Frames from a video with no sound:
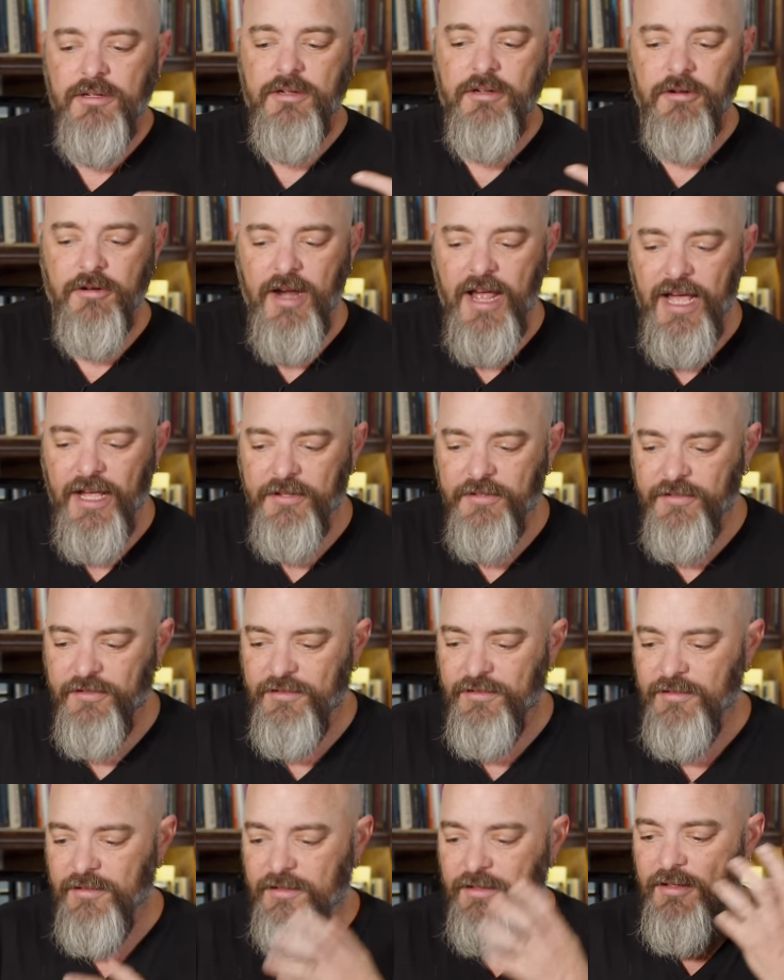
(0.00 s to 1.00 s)

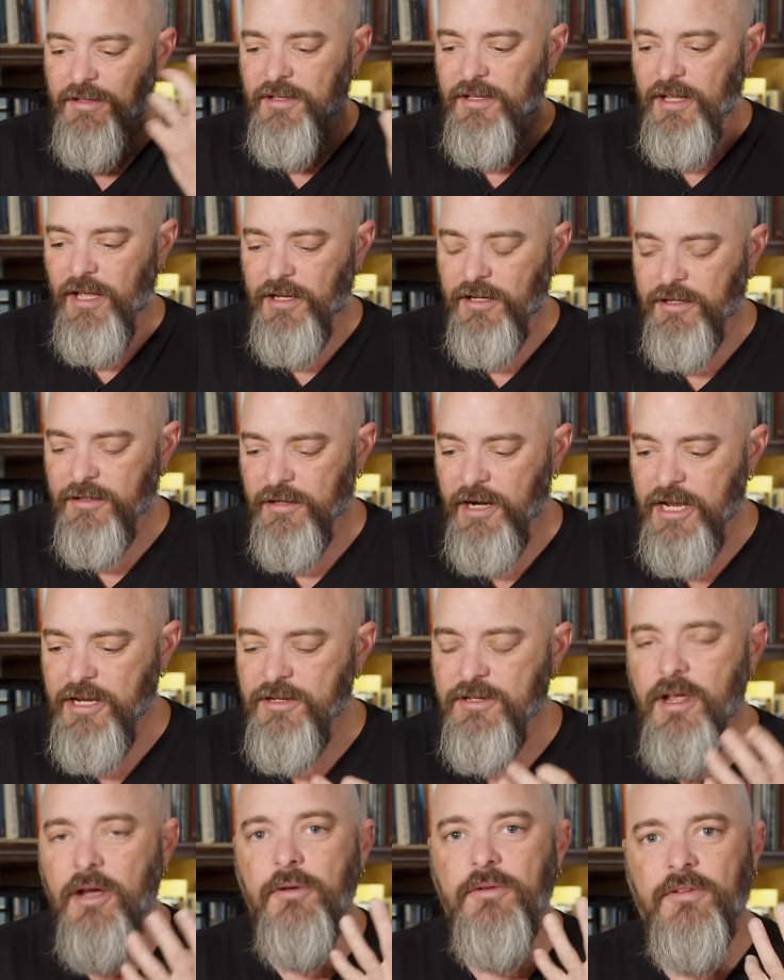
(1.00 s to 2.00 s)
grass and
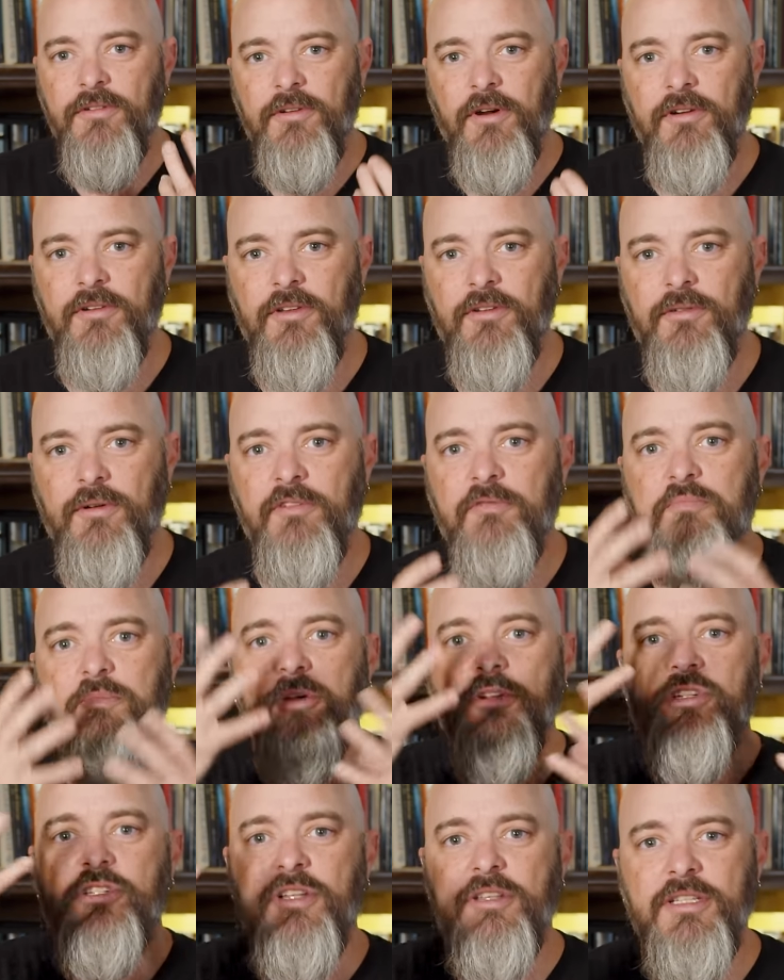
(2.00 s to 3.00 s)
grain notes start to sort of
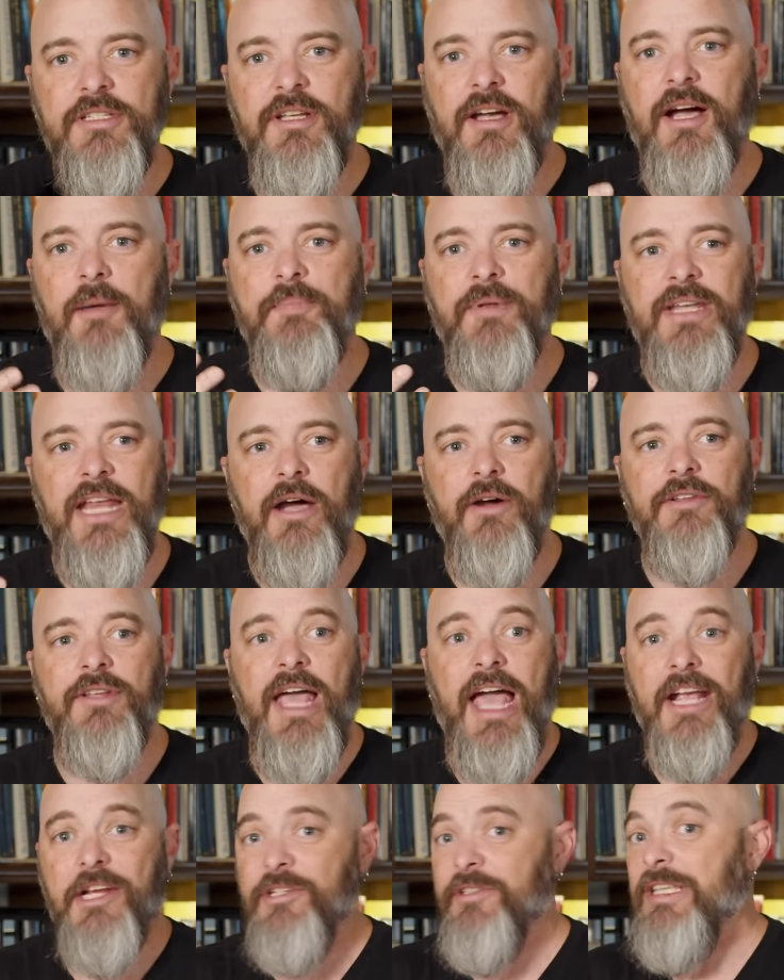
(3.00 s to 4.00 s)
push to the top, and now it
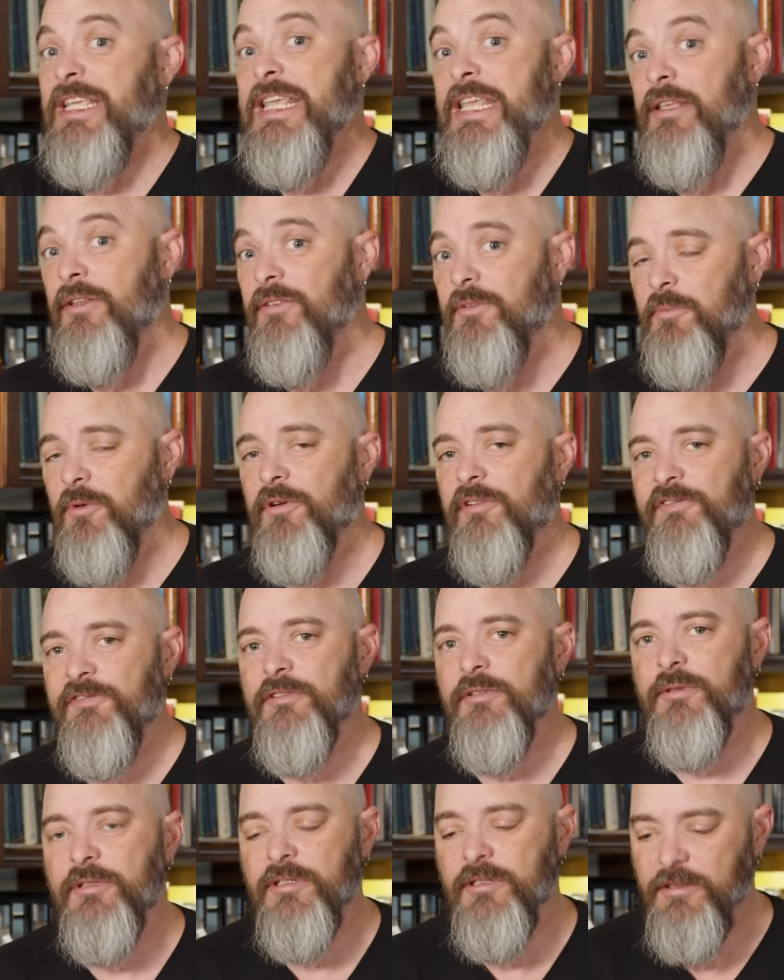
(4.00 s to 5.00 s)
actually is more
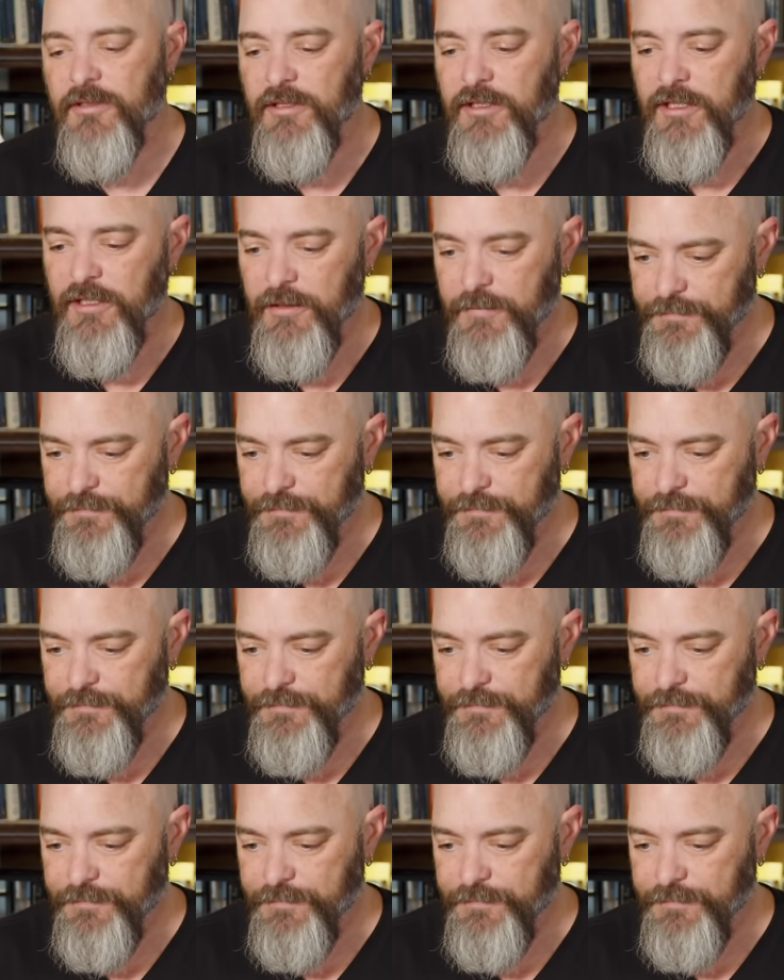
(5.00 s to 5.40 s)
floral,